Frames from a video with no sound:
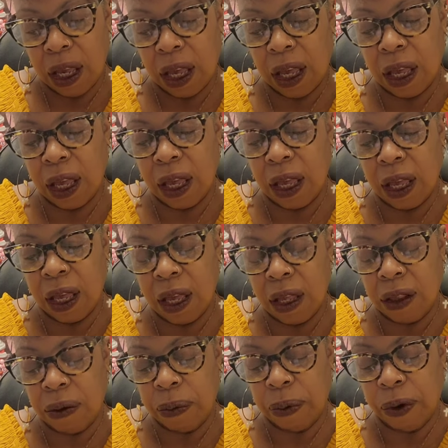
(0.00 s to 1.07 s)
uh,
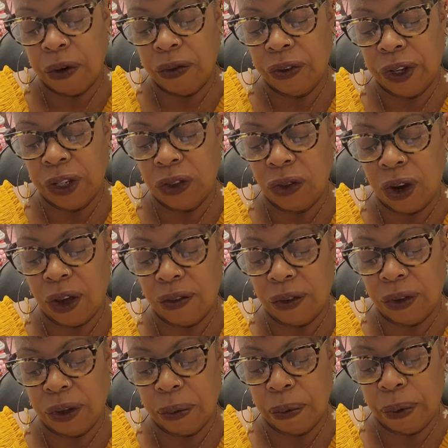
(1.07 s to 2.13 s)
the perfect
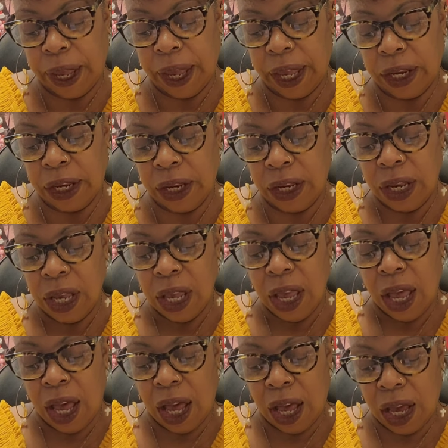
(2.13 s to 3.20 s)
travel companion,
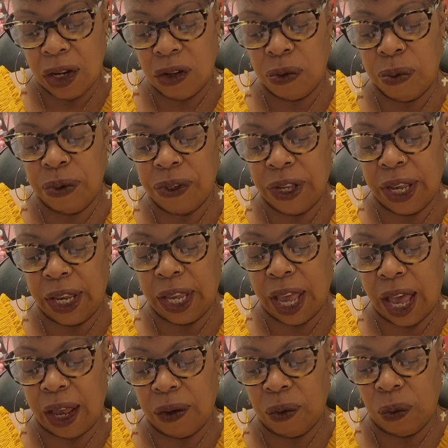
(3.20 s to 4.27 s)
100%
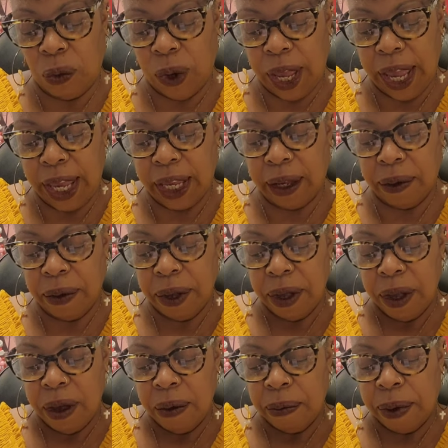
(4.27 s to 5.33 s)
cotton wick,
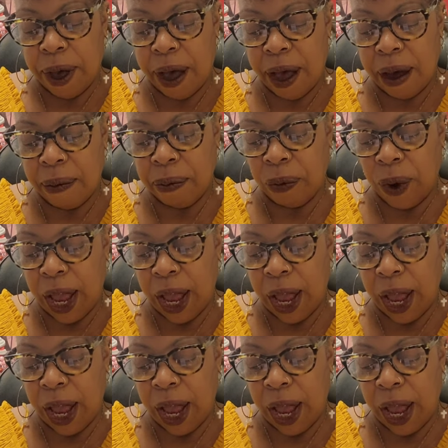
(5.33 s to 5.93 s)
palm